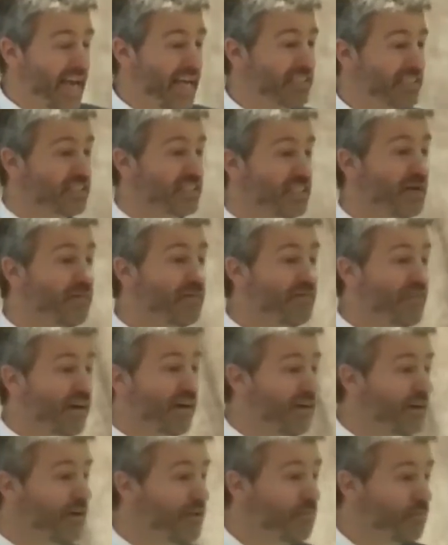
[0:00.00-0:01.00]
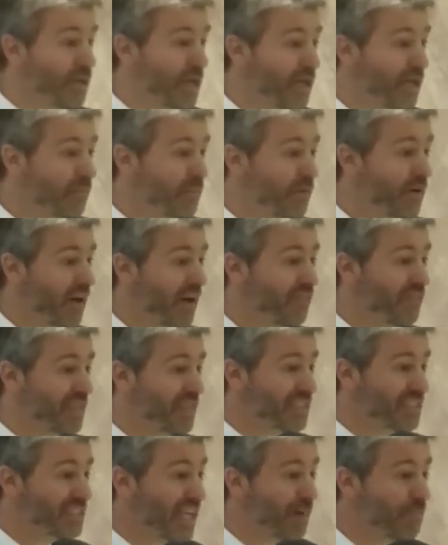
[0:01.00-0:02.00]
and some of our own people have
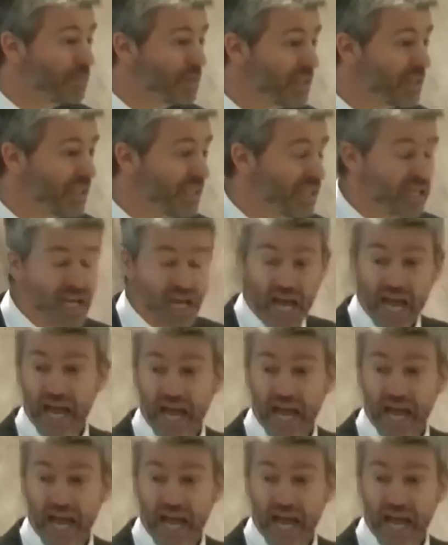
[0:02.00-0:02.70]
accepted it."